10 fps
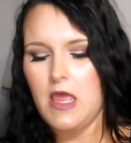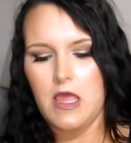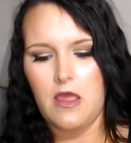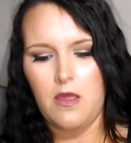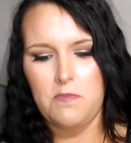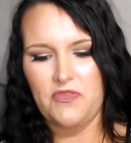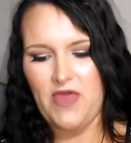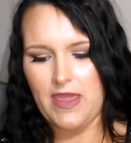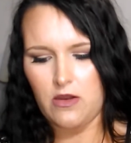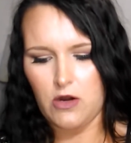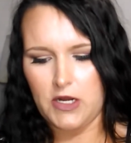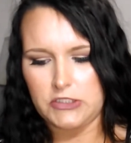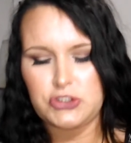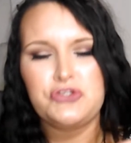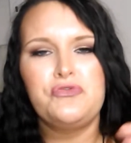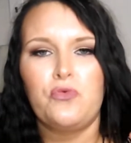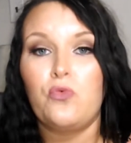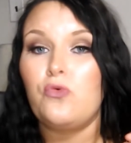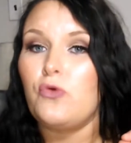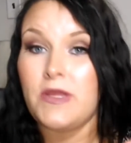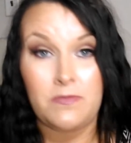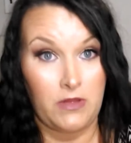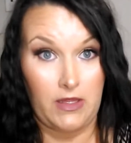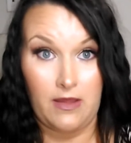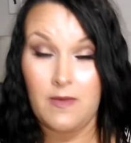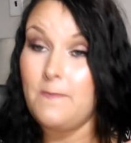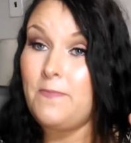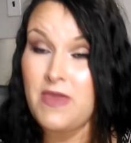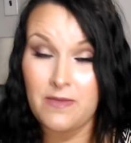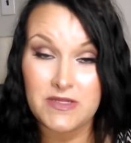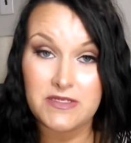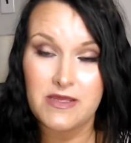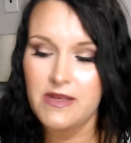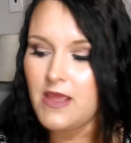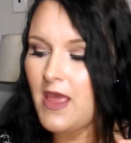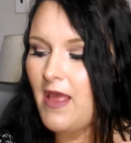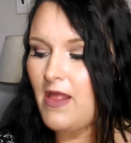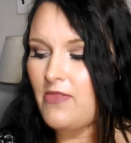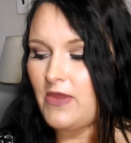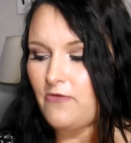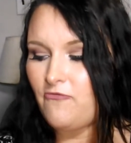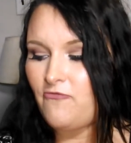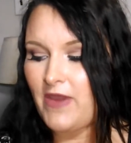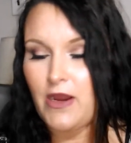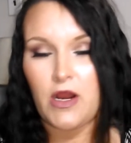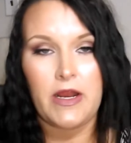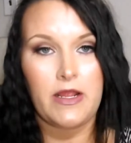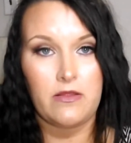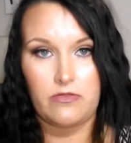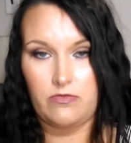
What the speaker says: But they are extremely pigmented, and they're very,